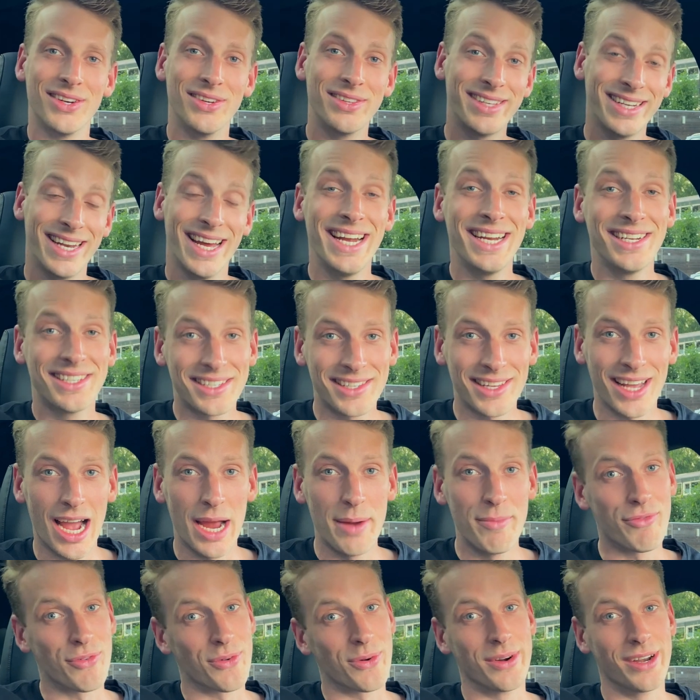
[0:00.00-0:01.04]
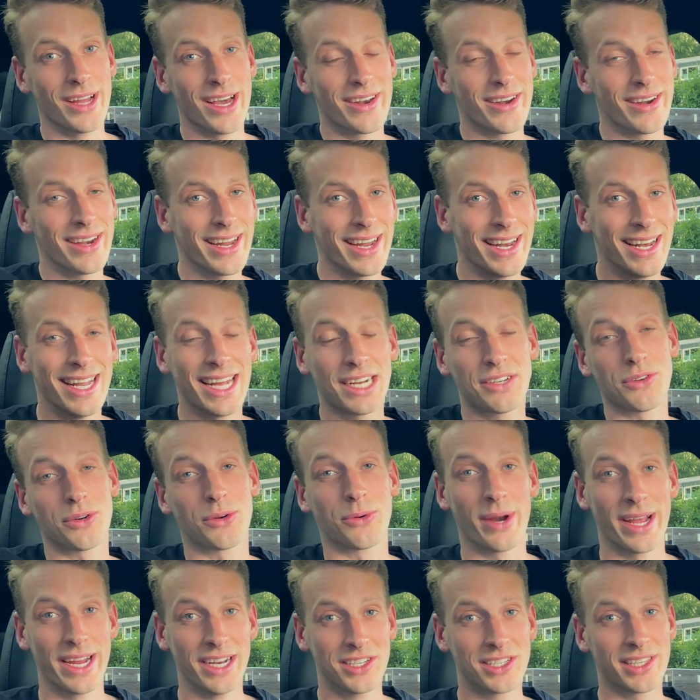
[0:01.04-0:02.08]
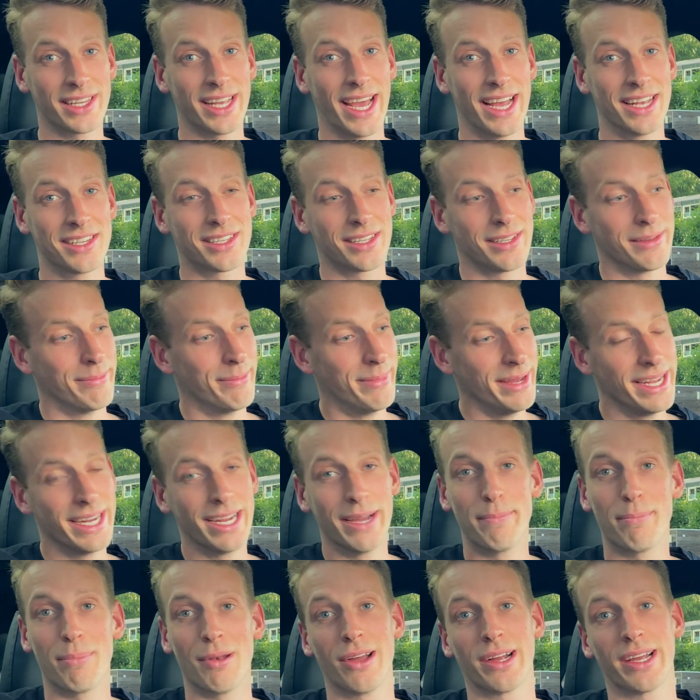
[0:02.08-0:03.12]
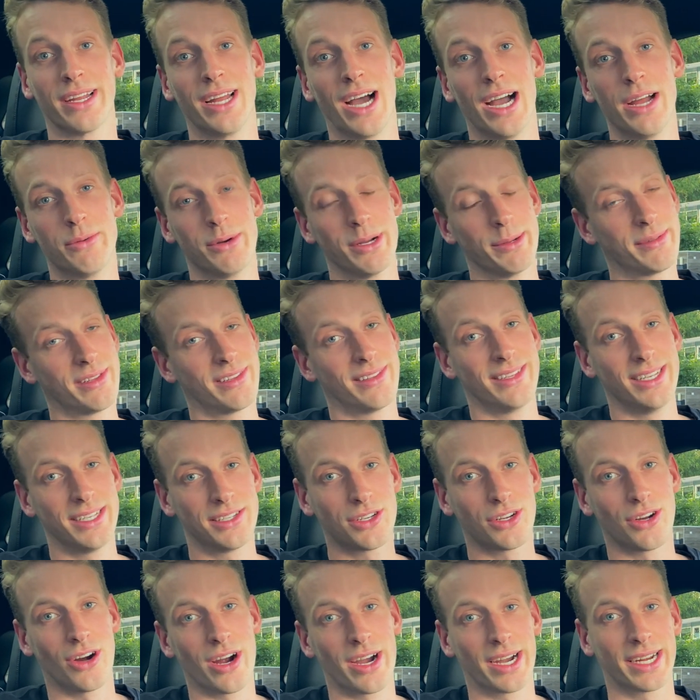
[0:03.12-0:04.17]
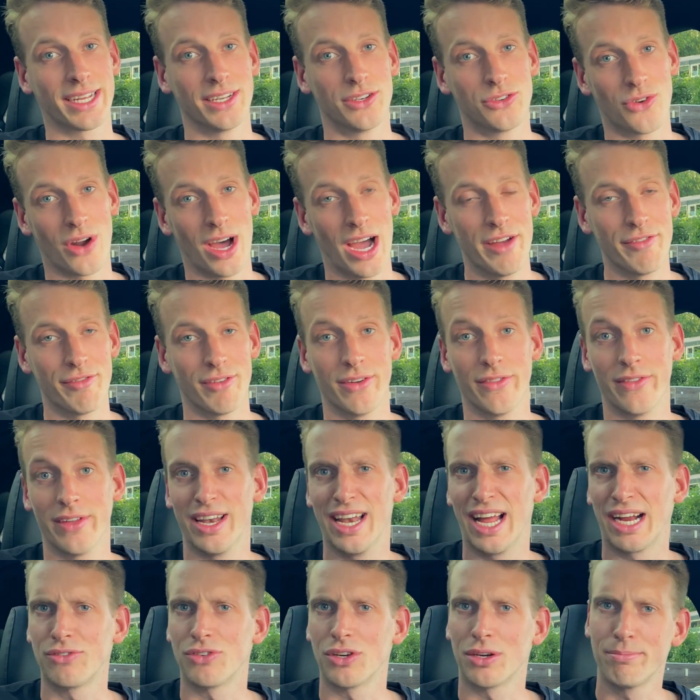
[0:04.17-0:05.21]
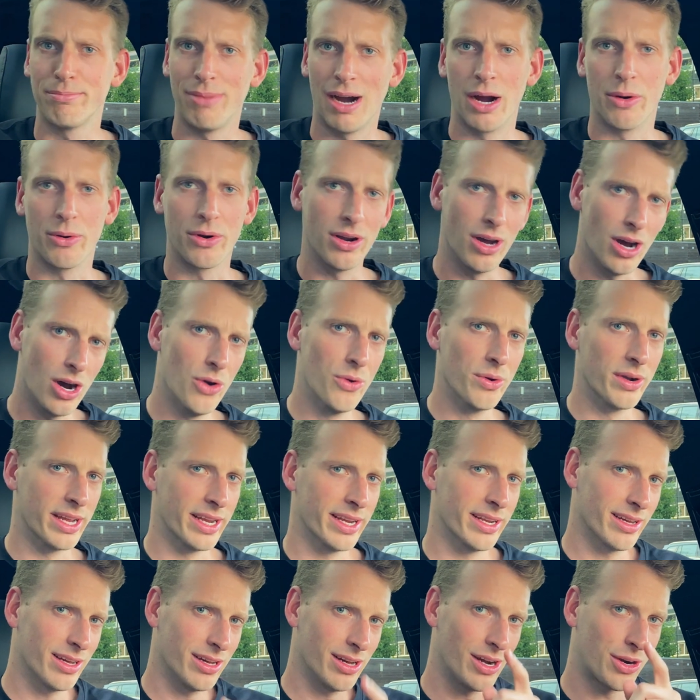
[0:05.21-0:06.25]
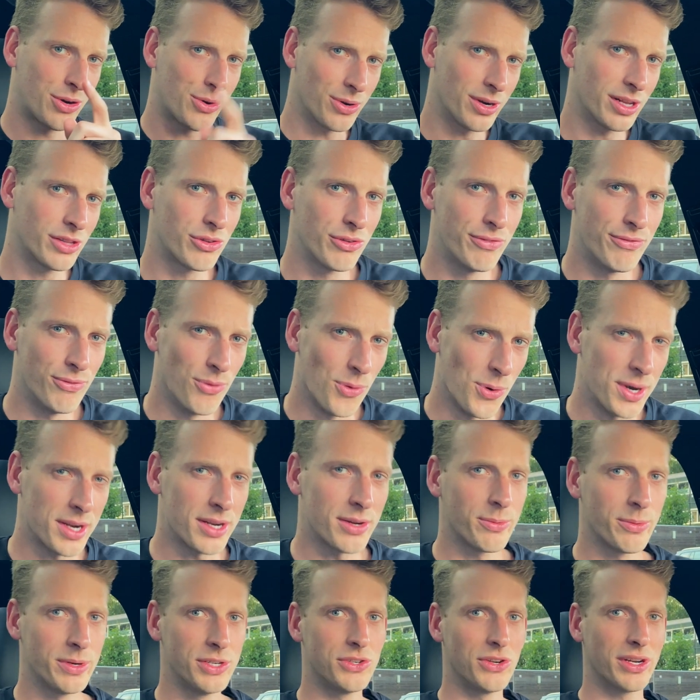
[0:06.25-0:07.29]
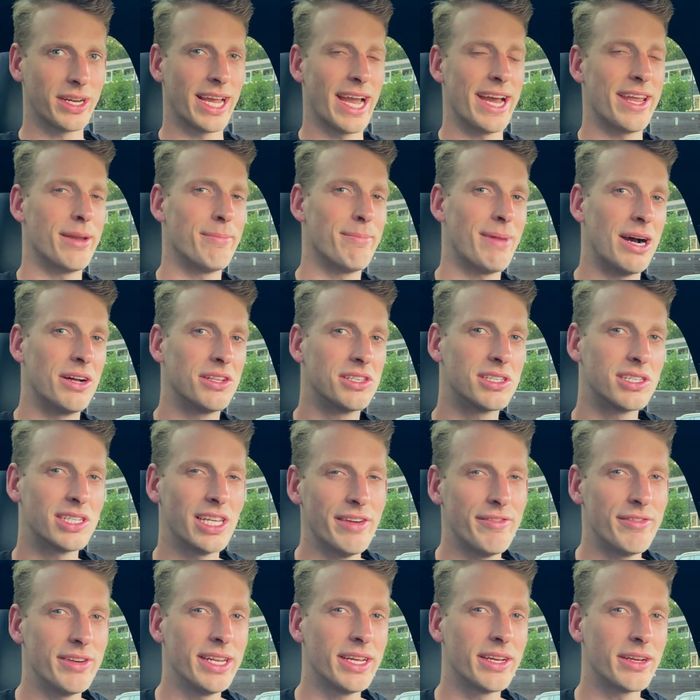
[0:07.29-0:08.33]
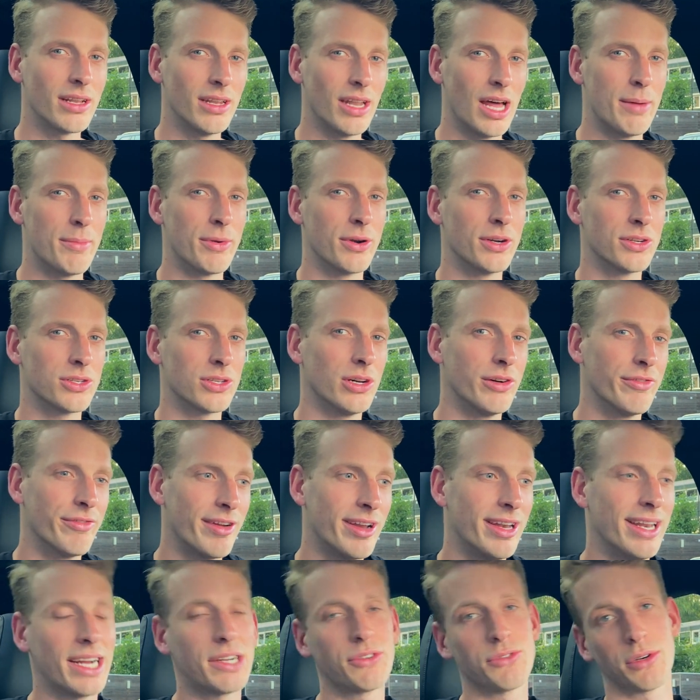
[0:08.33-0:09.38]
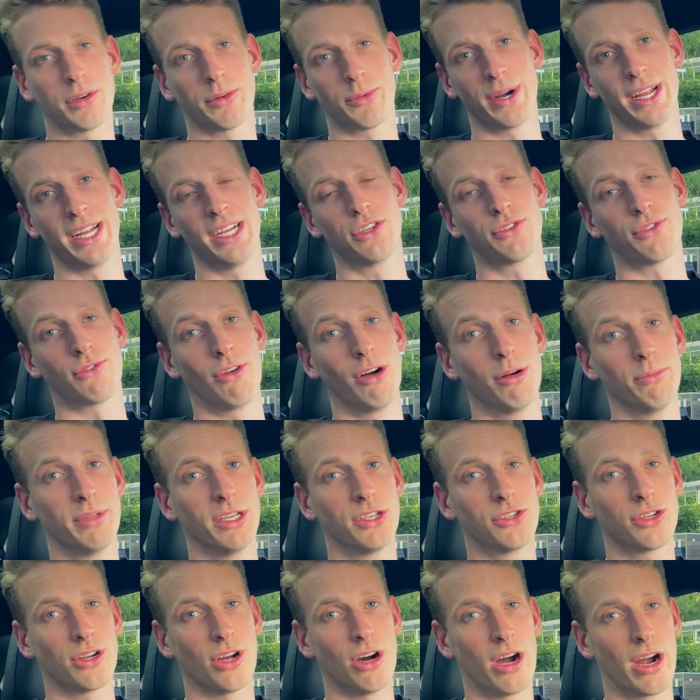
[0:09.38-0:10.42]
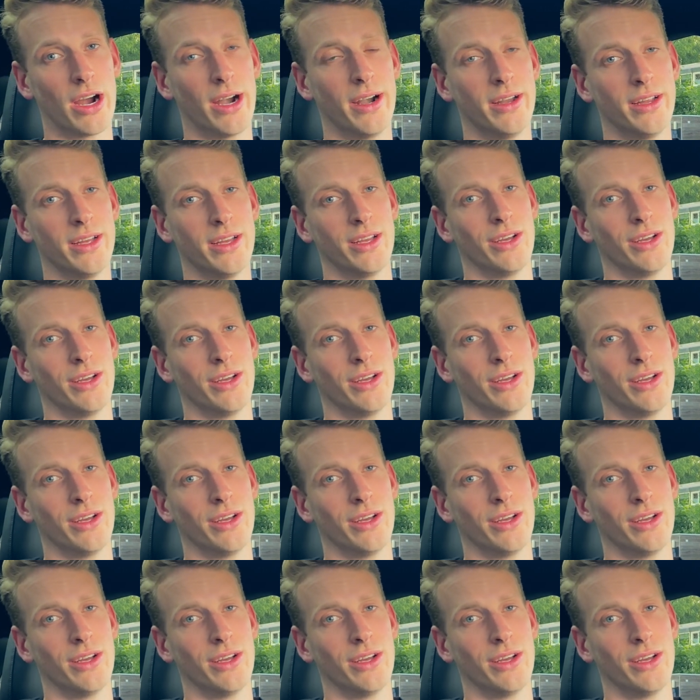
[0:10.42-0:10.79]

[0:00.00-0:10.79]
today it's time for another electric range test. Being a plug-in hybrid, this car can drive on electric power only. According to Ford, we should get about 70 kilometers of electric range from this car.